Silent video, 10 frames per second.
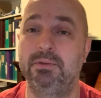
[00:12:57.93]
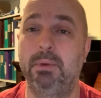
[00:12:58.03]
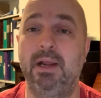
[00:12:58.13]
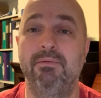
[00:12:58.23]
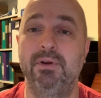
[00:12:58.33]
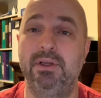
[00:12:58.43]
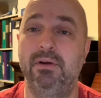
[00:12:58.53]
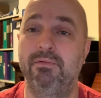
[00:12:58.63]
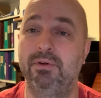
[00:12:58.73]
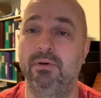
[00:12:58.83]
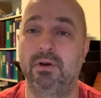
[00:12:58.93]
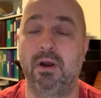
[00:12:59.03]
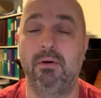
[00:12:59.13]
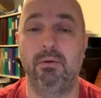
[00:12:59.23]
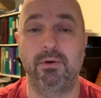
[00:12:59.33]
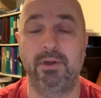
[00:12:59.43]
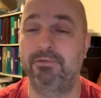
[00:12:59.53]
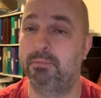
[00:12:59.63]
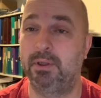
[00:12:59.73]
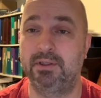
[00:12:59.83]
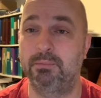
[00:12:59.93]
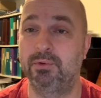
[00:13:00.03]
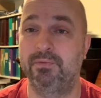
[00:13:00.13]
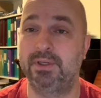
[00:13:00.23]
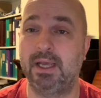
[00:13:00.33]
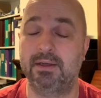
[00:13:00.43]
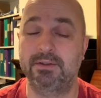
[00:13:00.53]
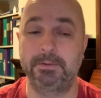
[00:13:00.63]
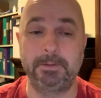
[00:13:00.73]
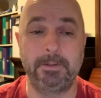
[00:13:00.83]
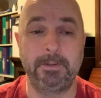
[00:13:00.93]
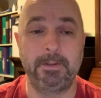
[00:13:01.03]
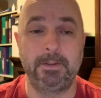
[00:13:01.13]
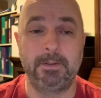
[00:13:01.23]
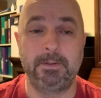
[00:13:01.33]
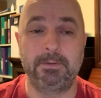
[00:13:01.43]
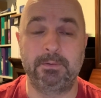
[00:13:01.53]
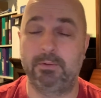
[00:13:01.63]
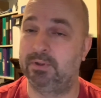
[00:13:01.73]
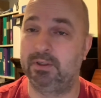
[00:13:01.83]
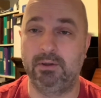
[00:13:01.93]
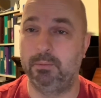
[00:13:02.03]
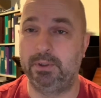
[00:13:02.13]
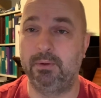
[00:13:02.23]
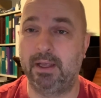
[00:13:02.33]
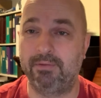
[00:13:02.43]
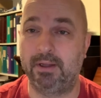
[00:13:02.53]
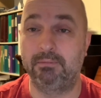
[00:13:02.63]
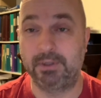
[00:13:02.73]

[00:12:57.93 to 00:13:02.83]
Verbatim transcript: But every year, if you're a car owner, you have to pay some sort of a tax. So I was saying no, we don't have that.